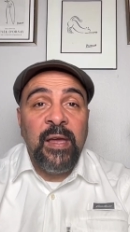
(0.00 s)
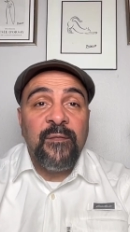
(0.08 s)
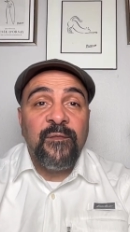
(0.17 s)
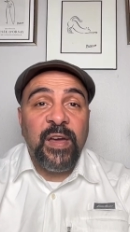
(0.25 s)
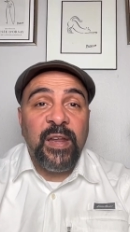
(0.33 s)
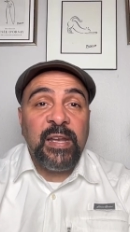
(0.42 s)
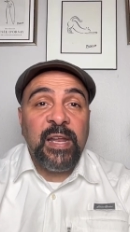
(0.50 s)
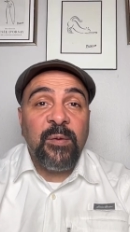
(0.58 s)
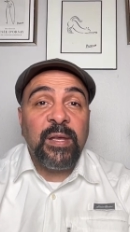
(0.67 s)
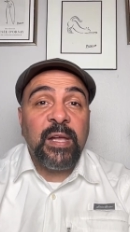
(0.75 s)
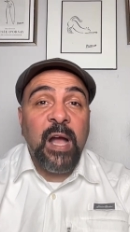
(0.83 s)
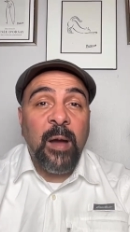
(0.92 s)

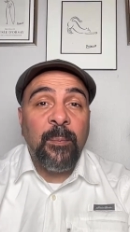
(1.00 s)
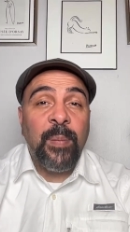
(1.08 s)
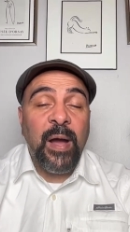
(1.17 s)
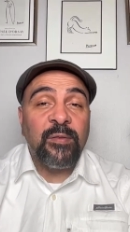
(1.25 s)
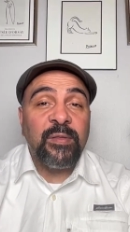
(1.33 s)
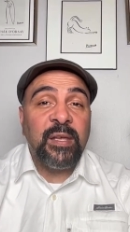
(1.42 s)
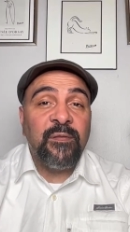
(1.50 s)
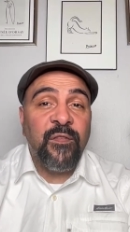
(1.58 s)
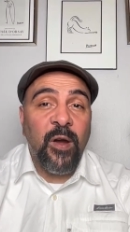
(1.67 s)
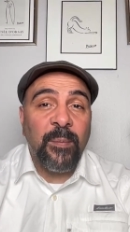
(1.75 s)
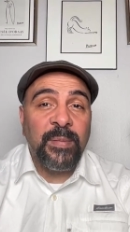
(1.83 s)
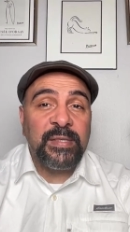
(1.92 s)
veterinary compounding
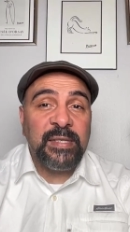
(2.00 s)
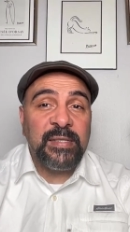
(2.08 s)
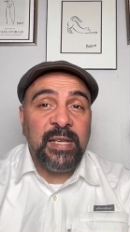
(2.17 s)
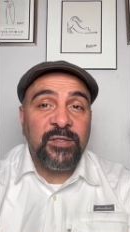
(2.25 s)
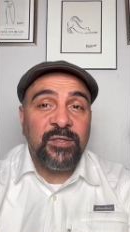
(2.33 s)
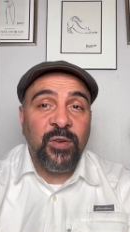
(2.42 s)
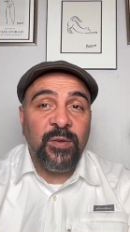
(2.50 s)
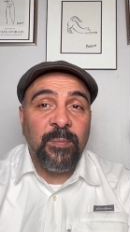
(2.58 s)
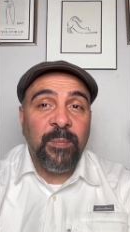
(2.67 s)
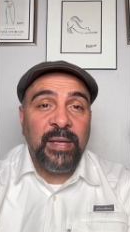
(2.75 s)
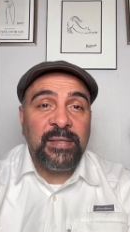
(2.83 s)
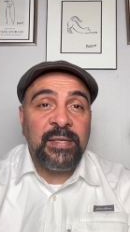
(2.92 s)
pharmacies that turn
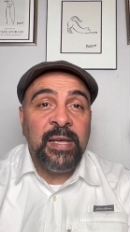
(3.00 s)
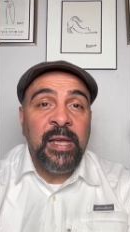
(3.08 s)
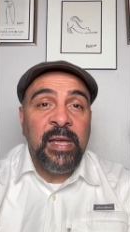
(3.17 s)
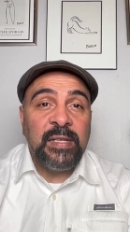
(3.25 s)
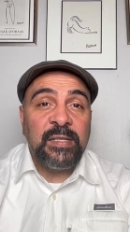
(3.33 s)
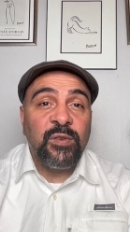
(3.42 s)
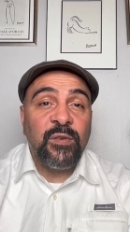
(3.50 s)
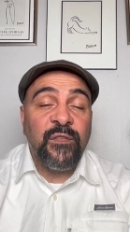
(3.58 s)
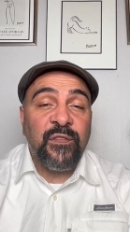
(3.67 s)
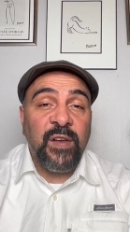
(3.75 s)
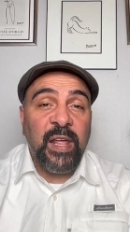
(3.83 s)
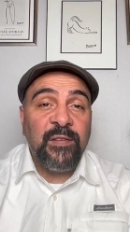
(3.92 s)
meds into
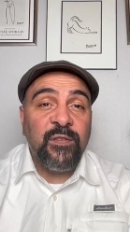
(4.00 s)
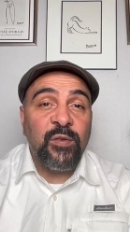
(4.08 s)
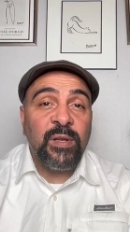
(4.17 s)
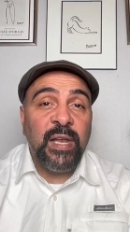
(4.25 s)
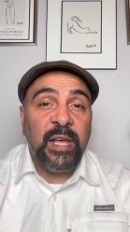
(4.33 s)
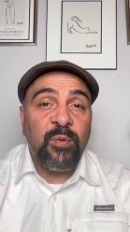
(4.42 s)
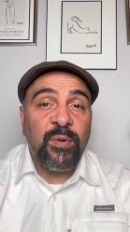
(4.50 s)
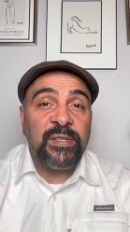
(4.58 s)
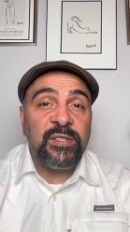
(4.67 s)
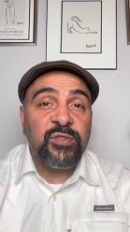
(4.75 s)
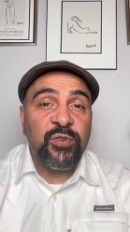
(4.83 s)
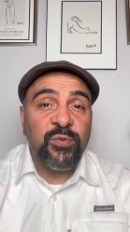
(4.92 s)
flavored
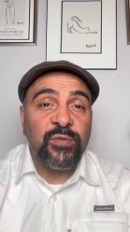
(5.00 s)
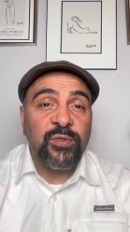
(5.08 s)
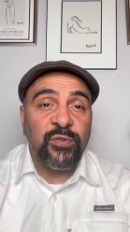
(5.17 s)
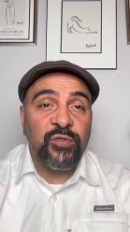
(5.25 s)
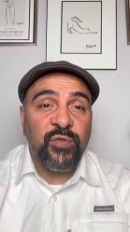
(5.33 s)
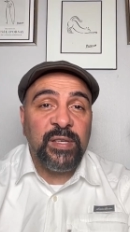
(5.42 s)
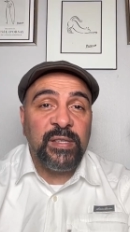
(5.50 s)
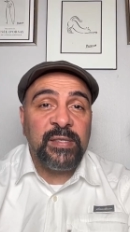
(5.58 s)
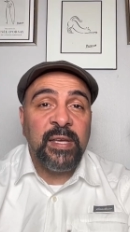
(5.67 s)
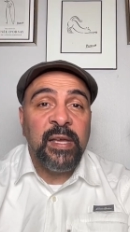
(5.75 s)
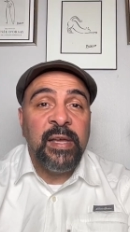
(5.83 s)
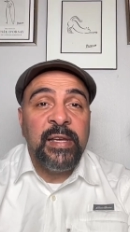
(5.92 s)
liquids, chews, or
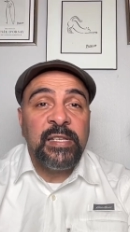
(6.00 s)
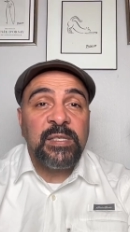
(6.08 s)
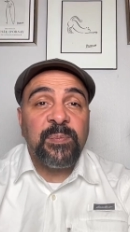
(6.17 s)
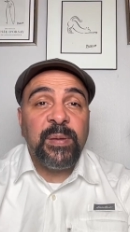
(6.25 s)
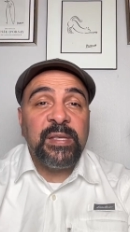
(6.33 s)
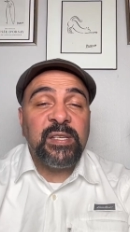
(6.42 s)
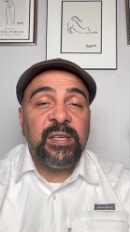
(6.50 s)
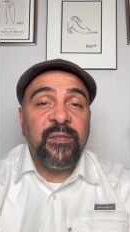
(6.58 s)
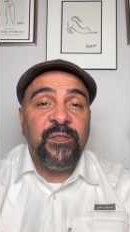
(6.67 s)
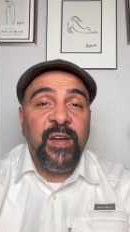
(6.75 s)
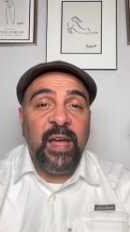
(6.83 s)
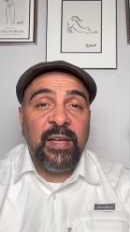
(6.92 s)
treats. Speak to your
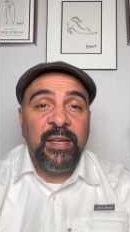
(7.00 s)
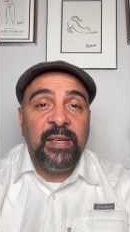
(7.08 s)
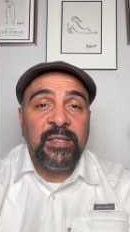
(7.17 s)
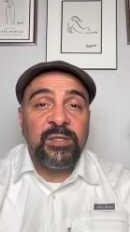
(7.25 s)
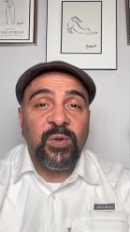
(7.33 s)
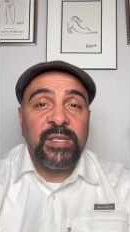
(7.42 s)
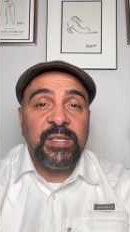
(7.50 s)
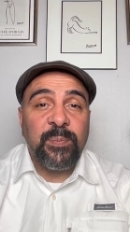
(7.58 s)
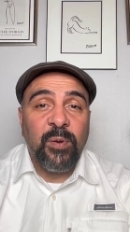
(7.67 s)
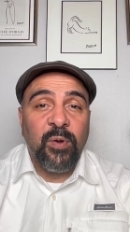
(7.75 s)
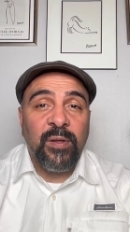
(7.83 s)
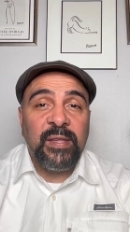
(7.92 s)
vet to
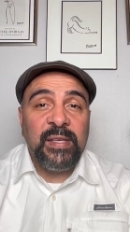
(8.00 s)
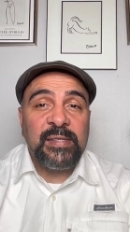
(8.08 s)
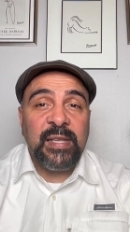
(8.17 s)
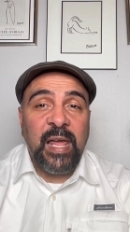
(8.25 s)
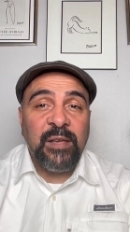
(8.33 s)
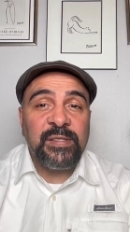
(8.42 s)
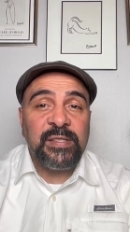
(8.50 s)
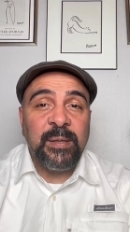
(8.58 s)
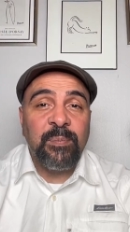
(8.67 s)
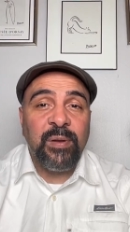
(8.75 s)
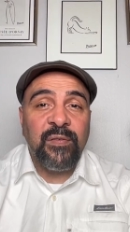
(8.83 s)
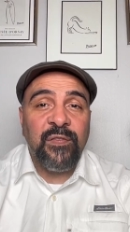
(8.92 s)
explore these life
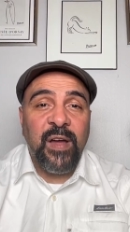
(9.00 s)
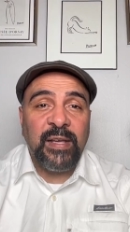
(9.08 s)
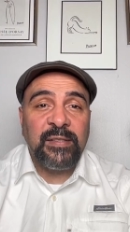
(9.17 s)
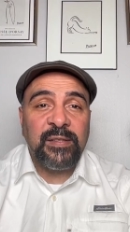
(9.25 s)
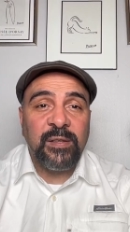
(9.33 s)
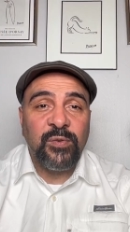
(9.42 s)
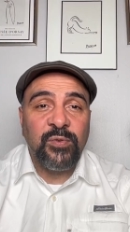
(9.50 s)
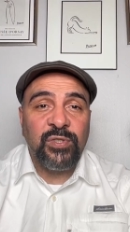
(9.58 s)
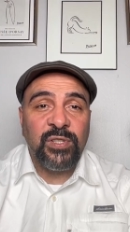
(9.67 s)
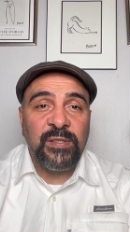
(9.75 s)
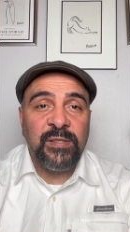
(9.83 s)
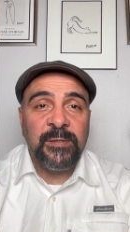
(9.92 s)
simplifying
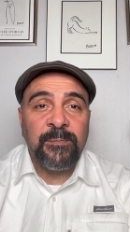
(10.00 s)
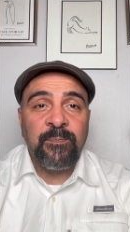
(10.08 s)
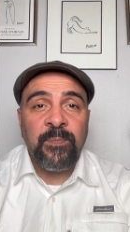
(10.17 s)
solutions.